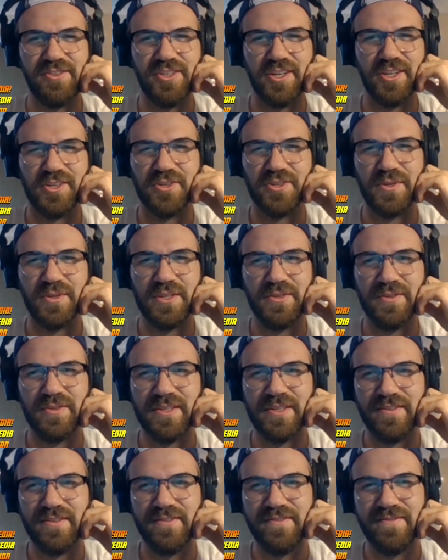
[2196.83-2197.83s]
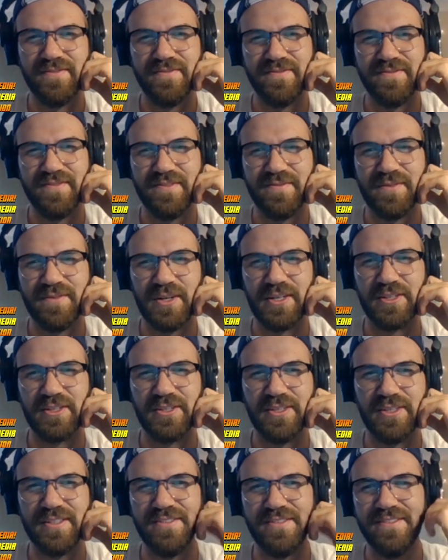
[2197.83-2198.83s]
Joshua Unit, very
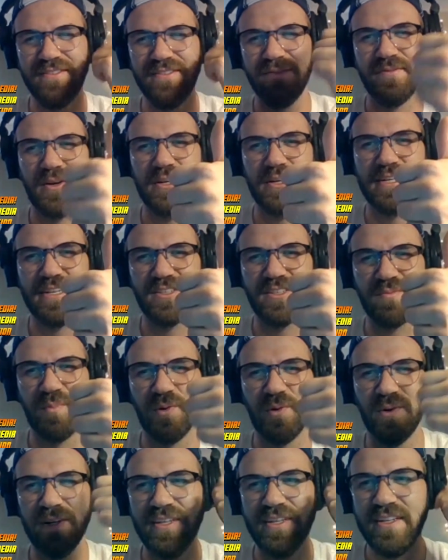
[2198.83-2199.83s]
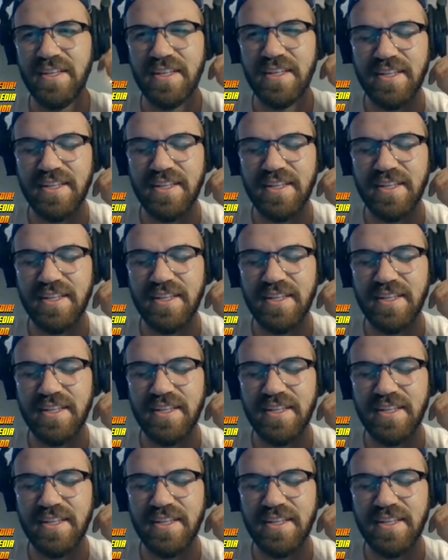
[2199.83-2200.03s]
good, very nice boy.